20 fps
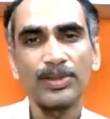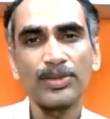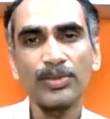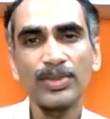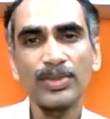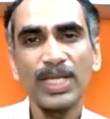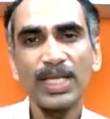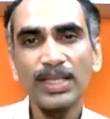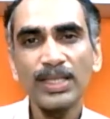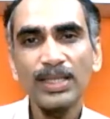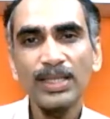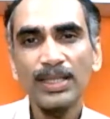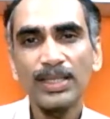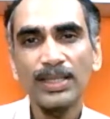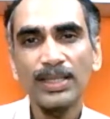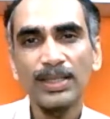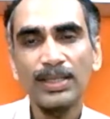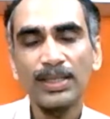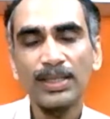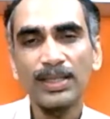So then
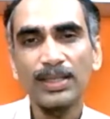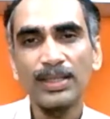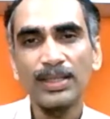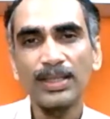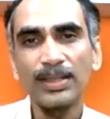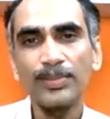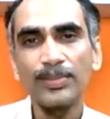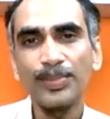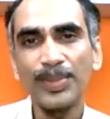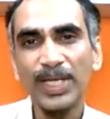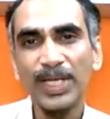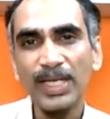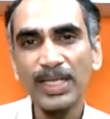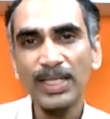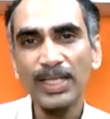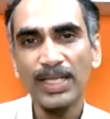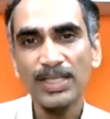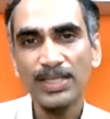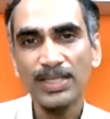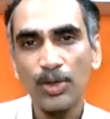the
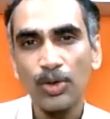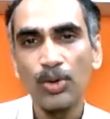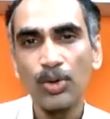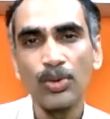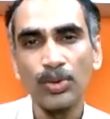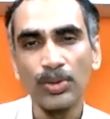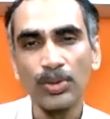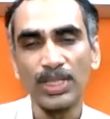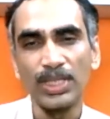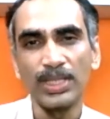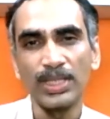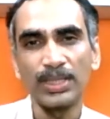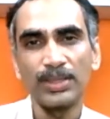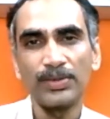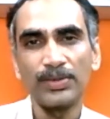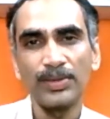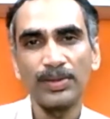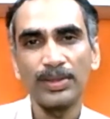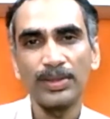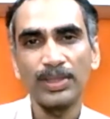brain as a whole
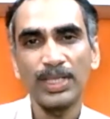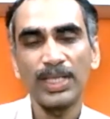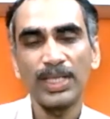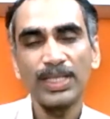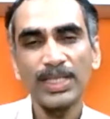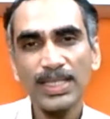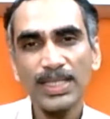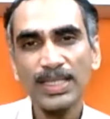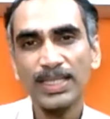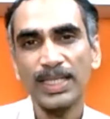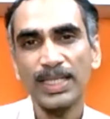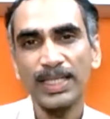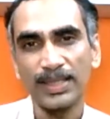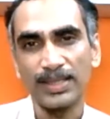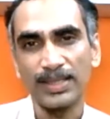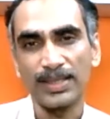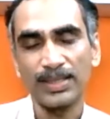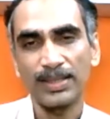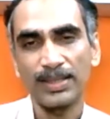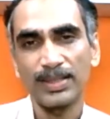
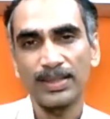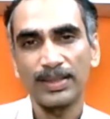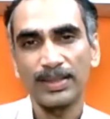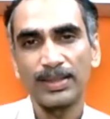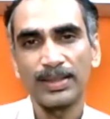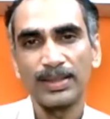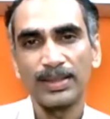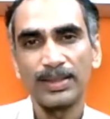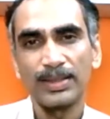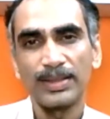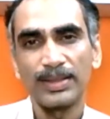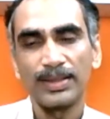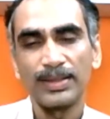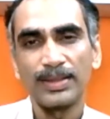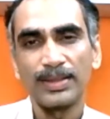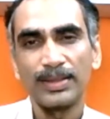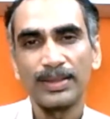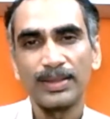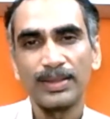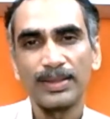understands
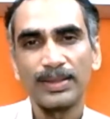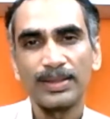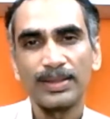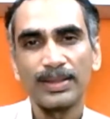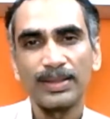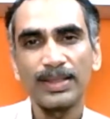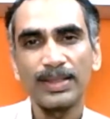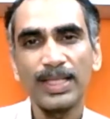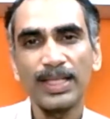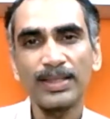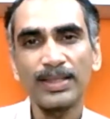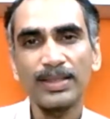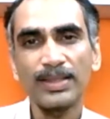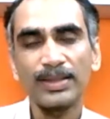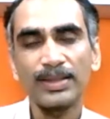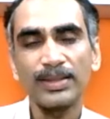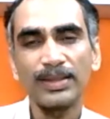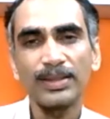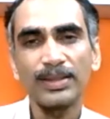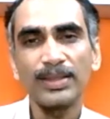that
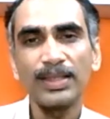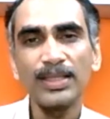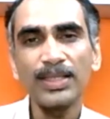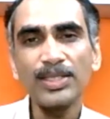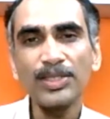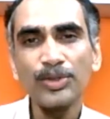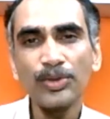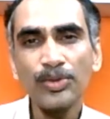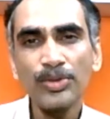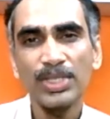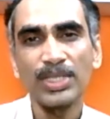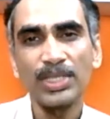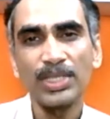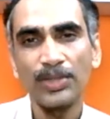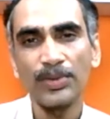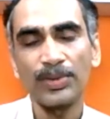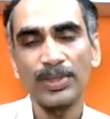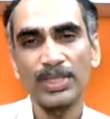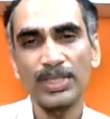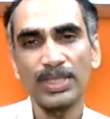there is no
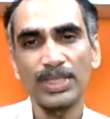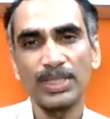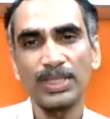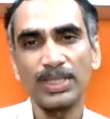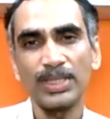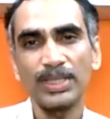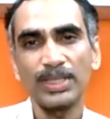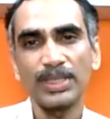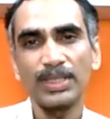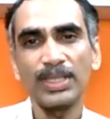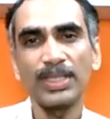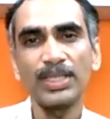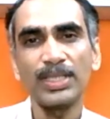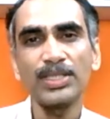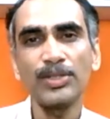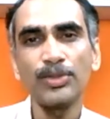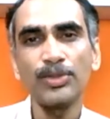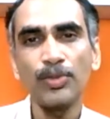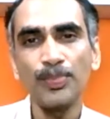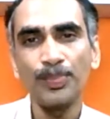security, there
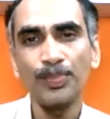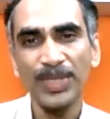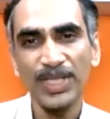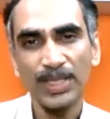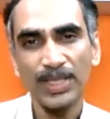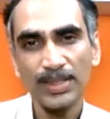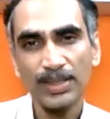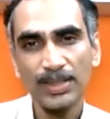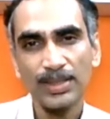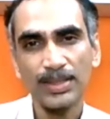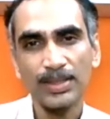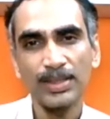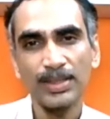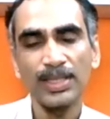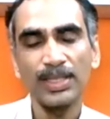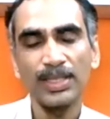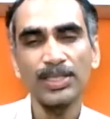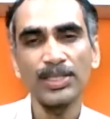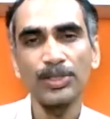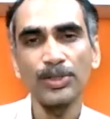is no peace,
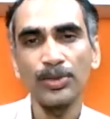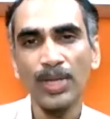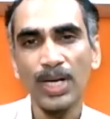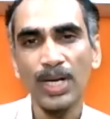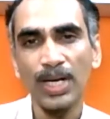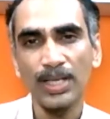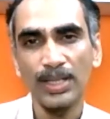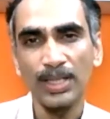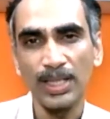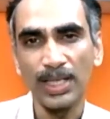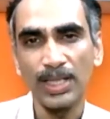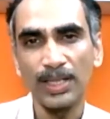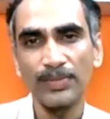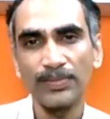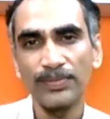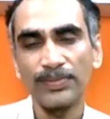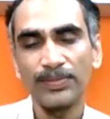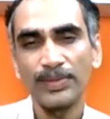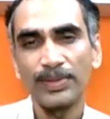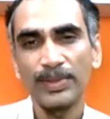there is no
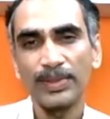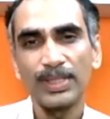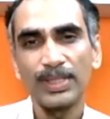love